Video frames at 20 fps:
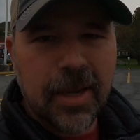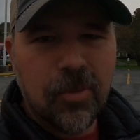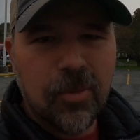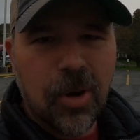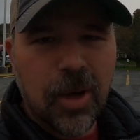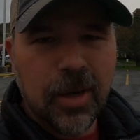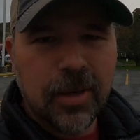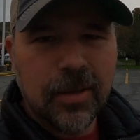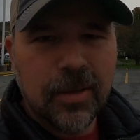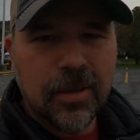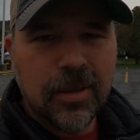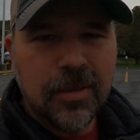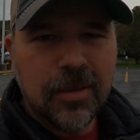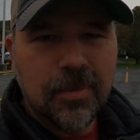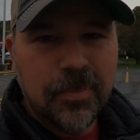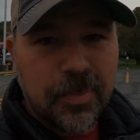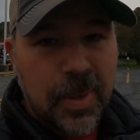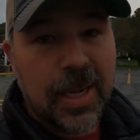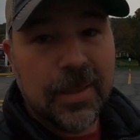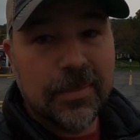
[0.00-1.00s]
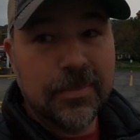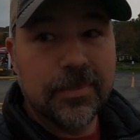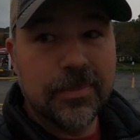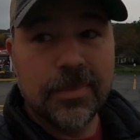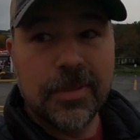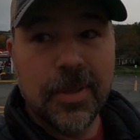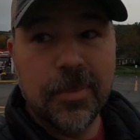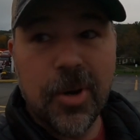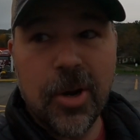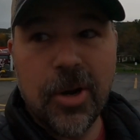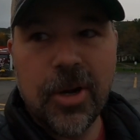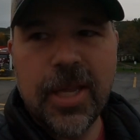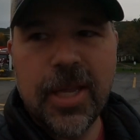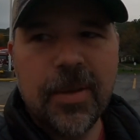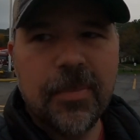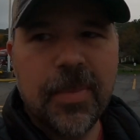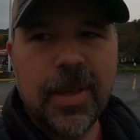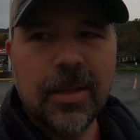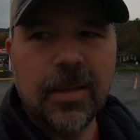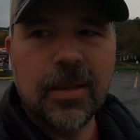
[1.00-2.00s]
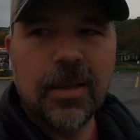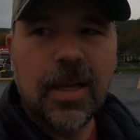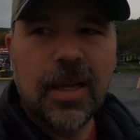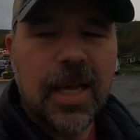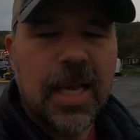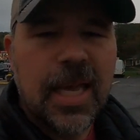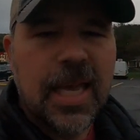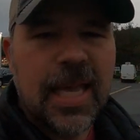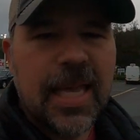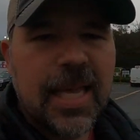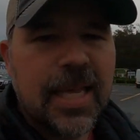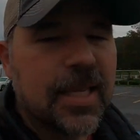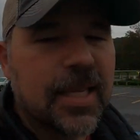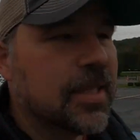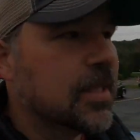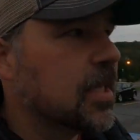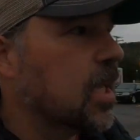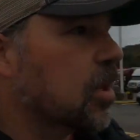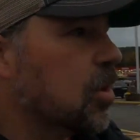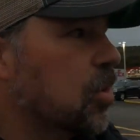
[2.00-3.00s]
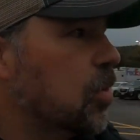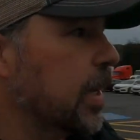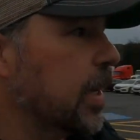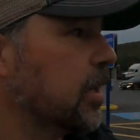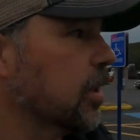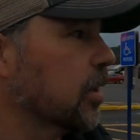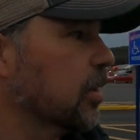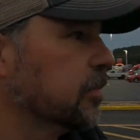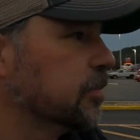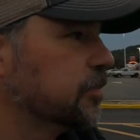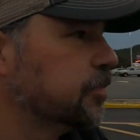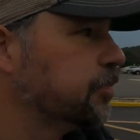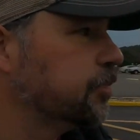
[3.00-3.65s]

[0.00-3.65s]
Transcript: King one. But the Burger King meal is quicker.